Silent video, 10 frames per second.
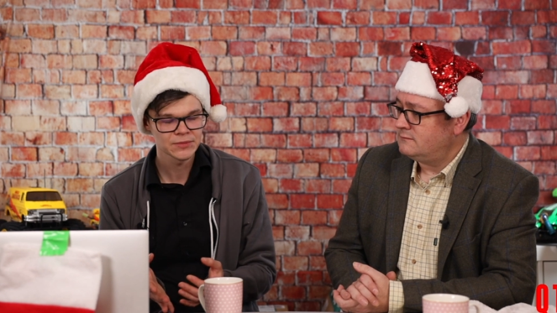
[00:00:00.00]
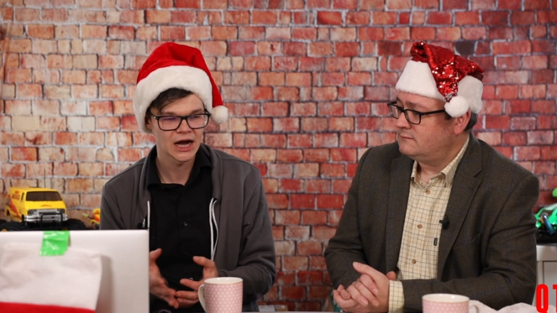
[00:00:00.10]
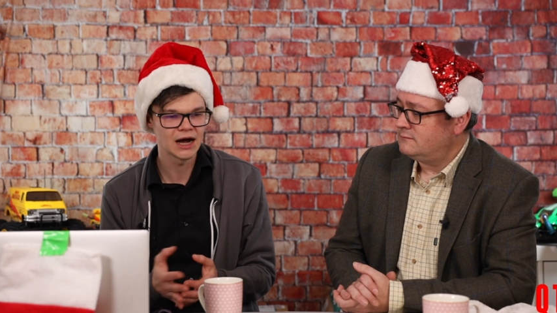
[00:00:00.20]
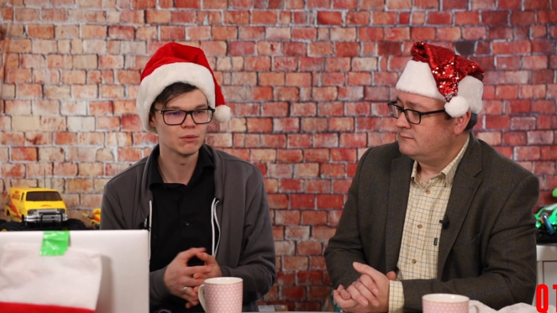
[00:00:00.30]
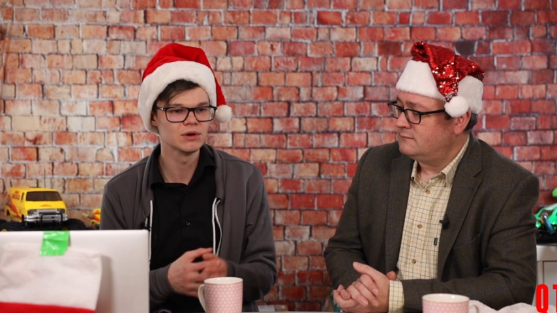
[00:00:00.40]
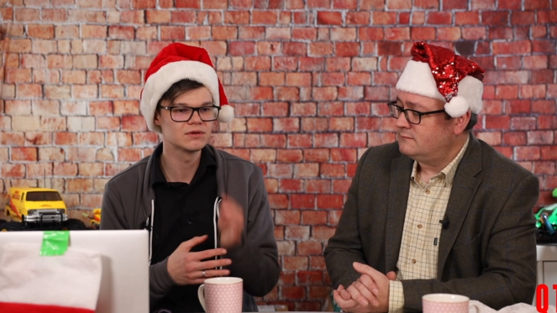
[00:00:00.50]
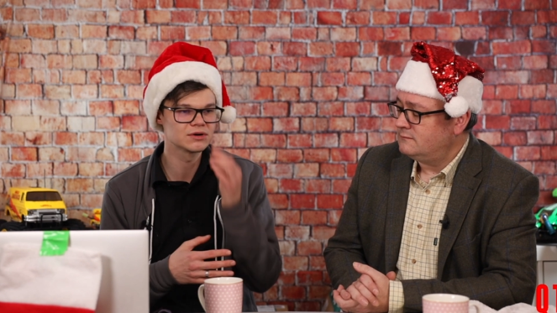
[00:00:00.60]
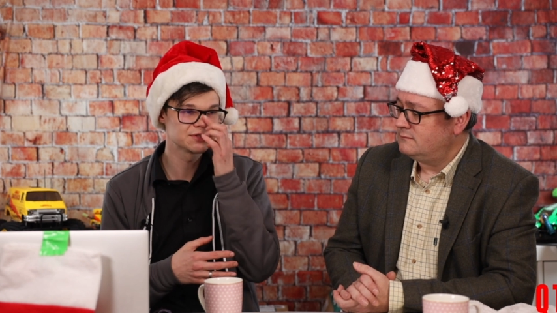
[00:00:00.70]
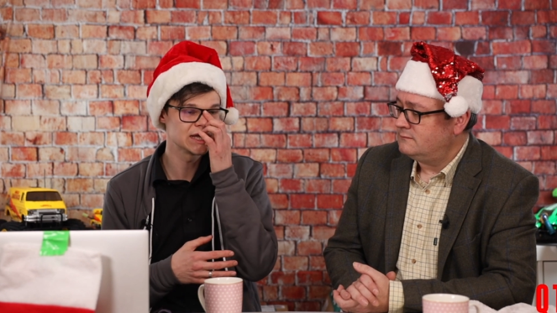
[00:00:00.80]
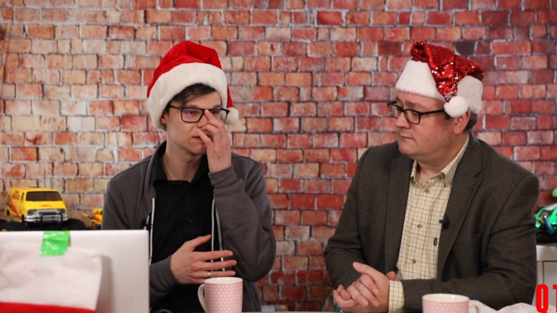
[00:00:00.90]

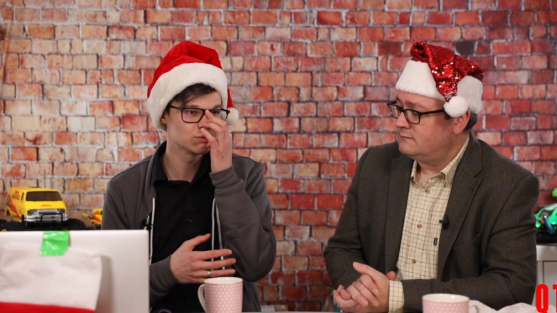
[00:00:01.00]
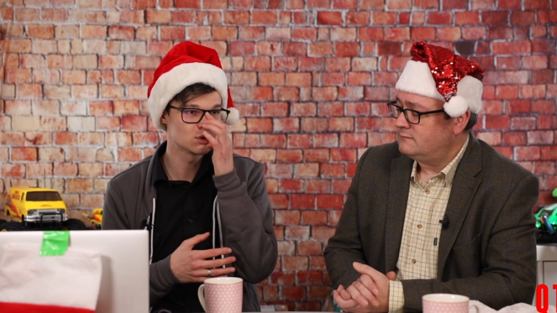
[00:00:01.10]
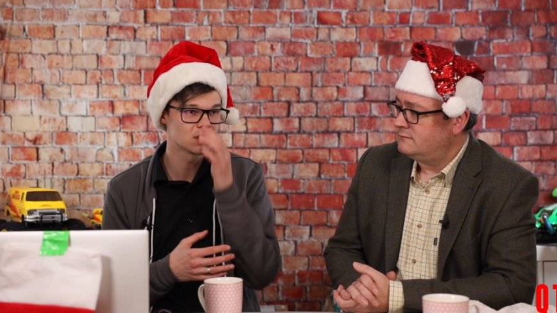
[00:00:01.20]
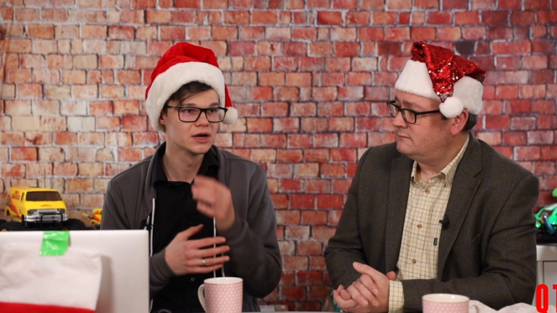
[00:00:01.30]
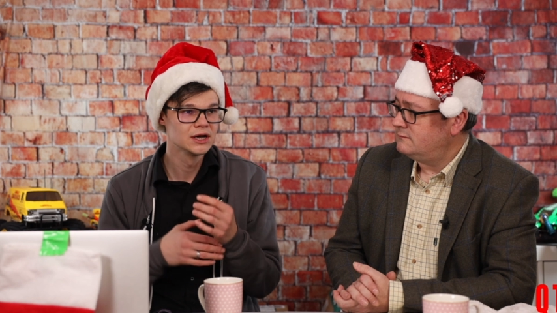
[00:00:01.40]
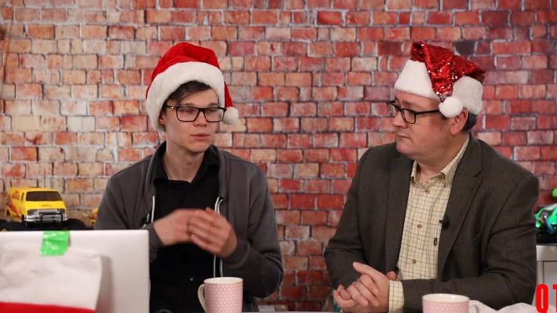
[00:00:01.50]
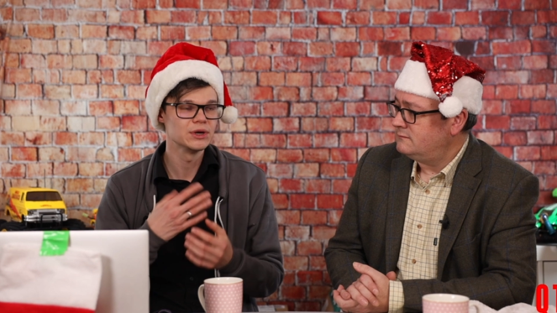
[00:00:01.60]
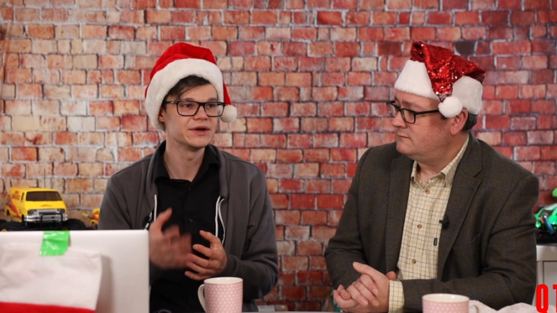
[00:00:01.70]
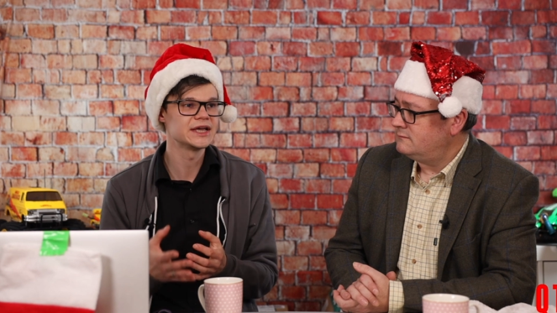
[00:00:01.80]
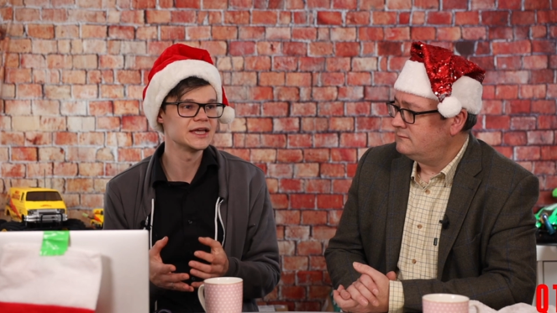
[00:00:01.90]
Speaker 1: However, they were
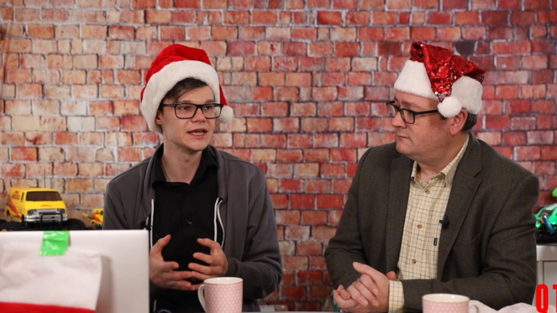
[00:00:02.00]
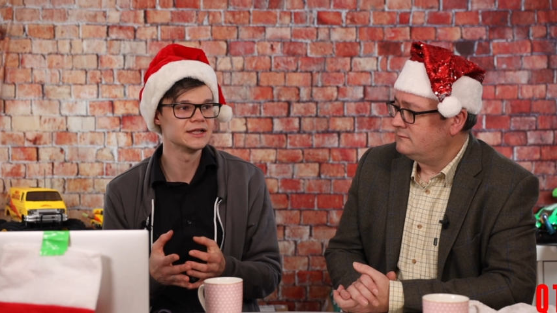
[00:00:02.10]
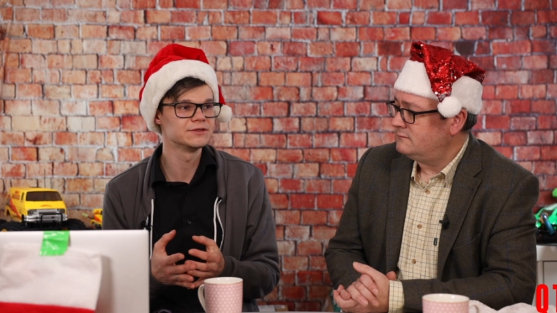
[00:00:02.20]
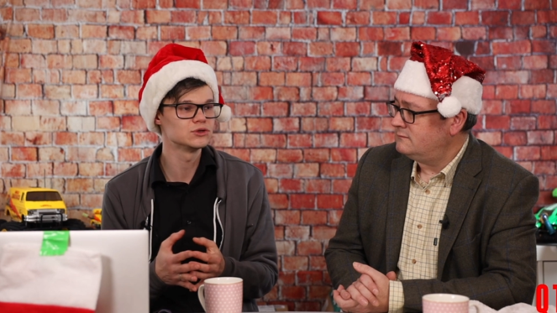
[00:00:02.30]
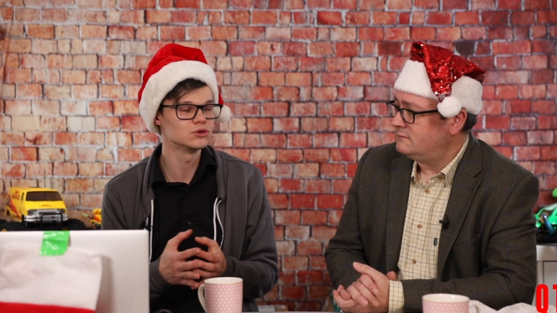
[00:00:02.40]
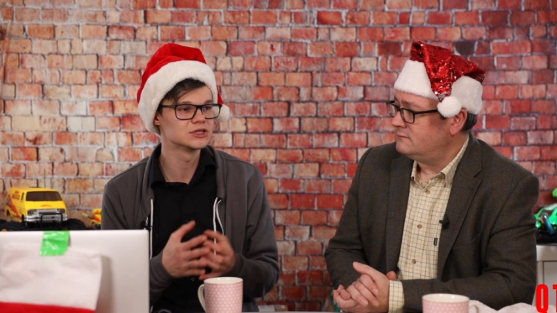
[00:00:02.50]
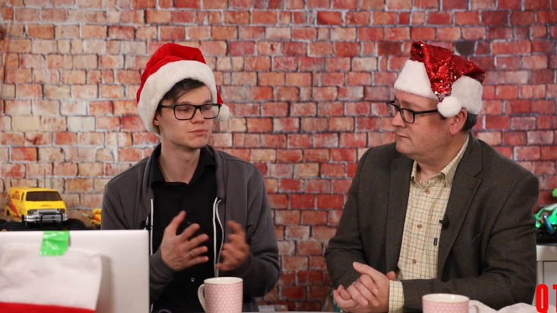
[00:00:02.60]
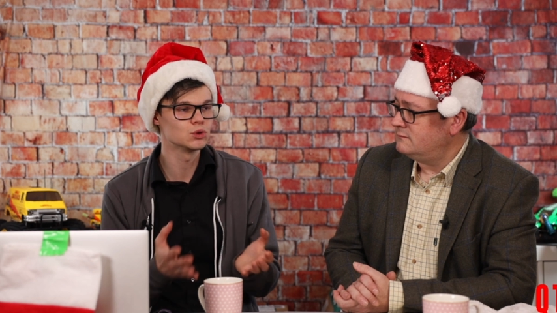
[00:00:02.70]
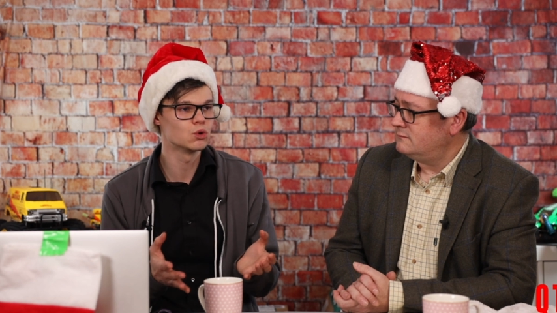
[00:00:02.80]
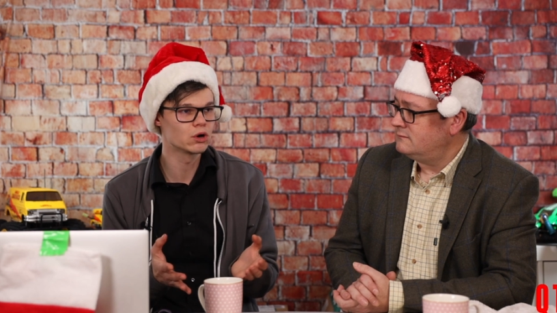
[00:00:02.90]
very keen to
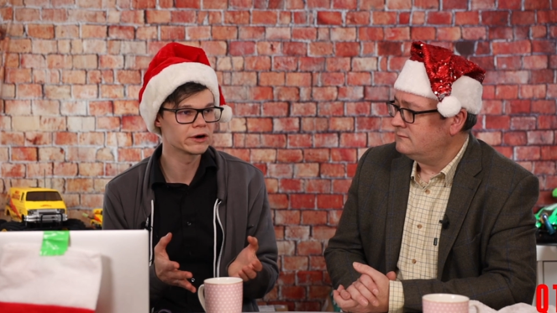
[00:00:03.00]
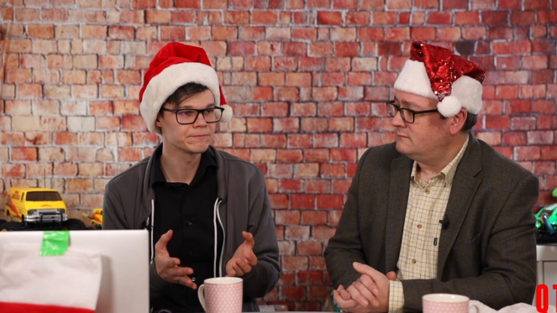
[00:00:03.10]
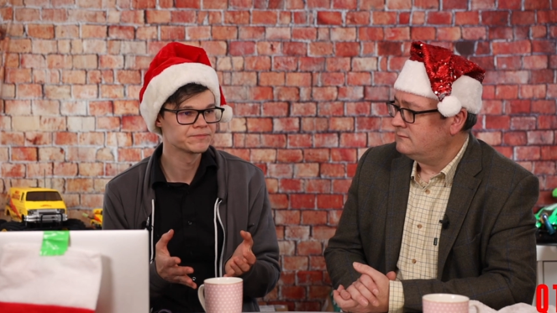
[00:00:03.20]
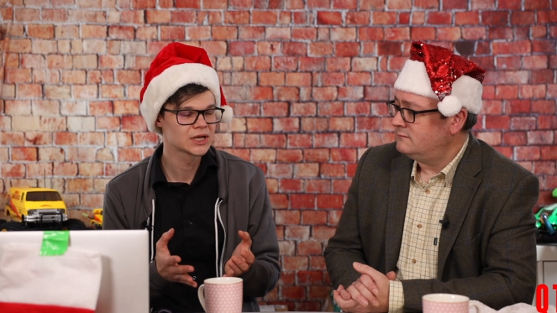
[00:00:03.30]
explore